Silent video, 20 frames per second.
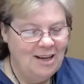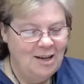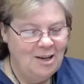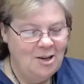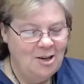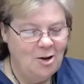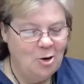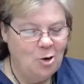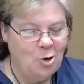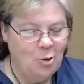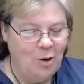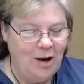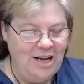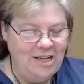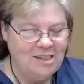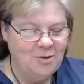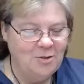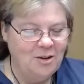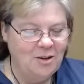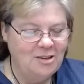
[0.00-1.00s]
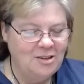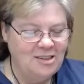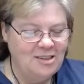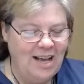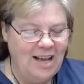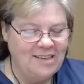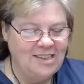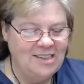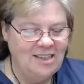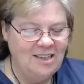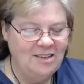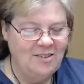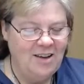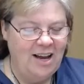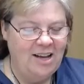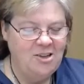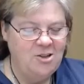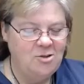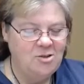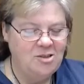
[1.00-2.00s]
You're graceful, sensitive,
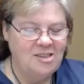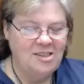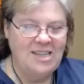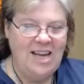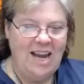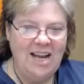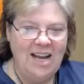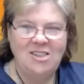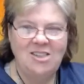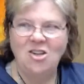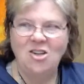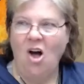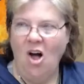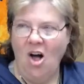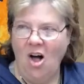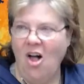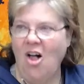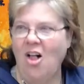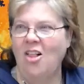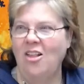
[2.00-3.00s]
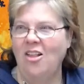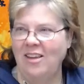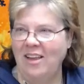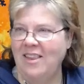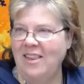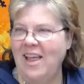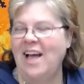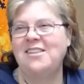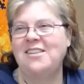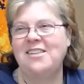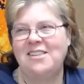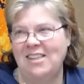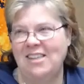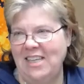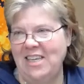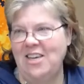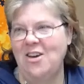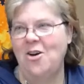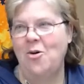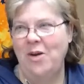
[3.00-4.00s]
and you stand tall. And that's the
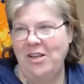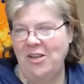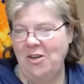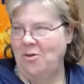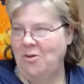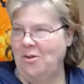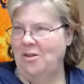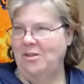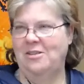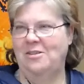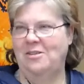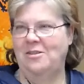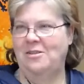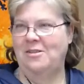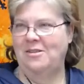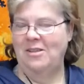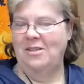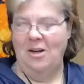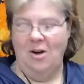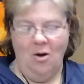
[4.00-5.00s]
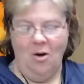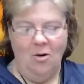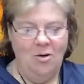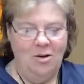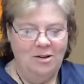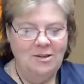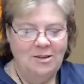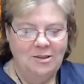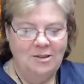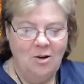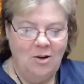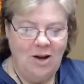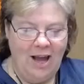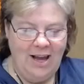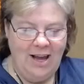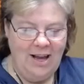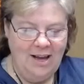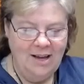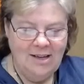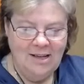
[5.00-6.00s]
Leo in you. Just, you know,
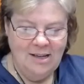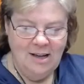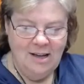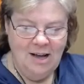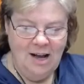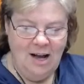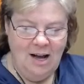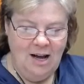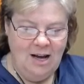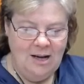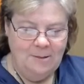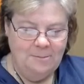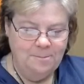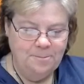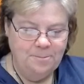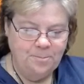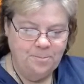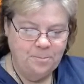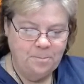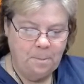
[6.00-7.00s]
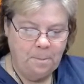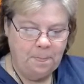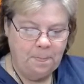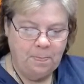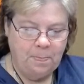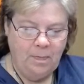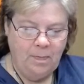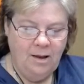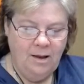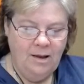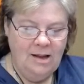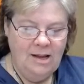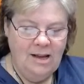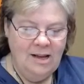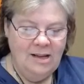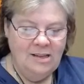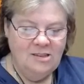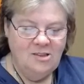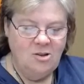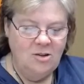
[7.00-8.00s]
okay.
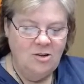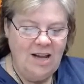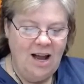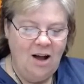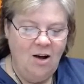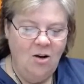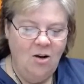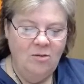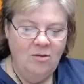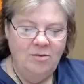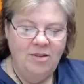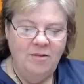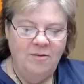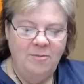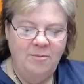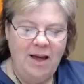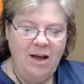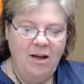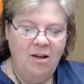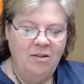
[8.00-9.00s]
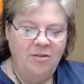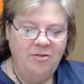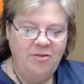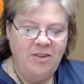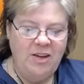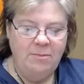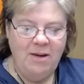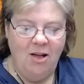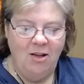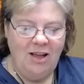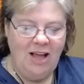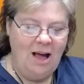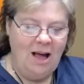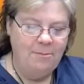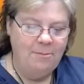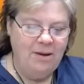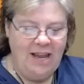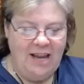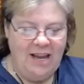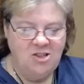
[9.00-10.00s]
So now the male-female
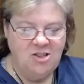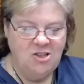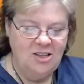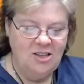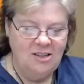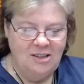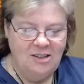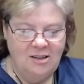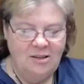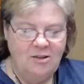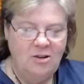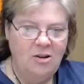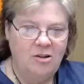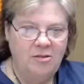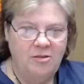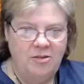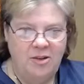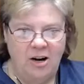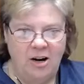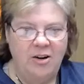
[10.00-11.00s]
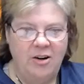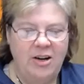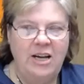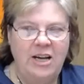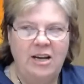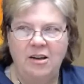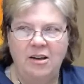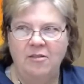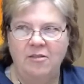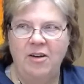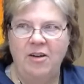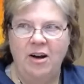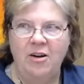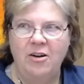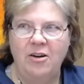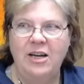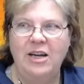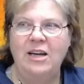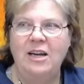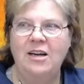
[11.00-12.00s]
combination, you're very,
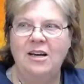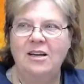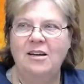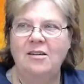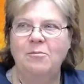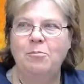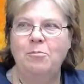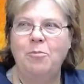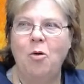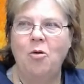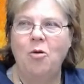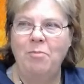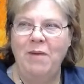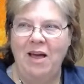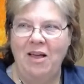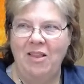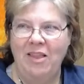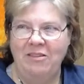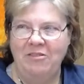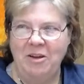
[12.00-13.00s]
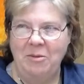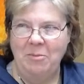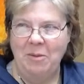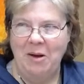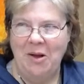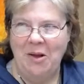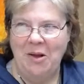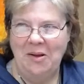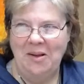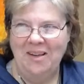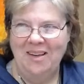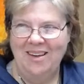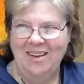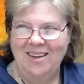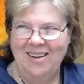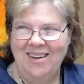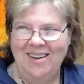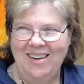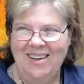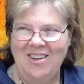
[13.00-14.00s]
very both male and female.
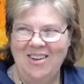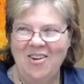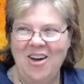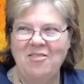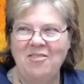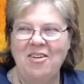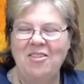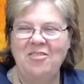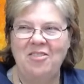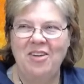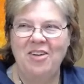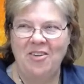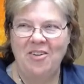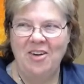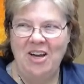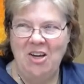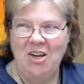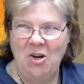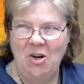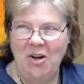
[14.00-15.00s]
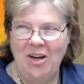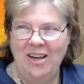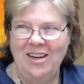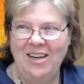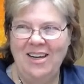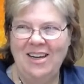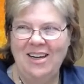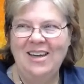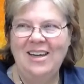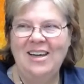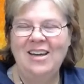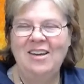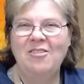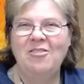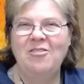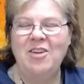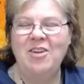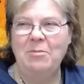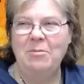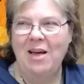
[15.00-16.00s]
You have a very good
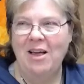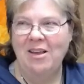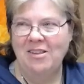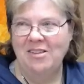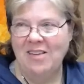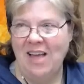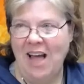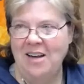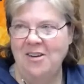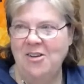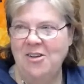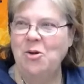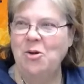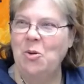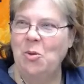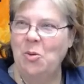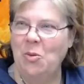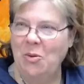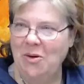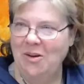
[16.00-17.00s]
female side to you.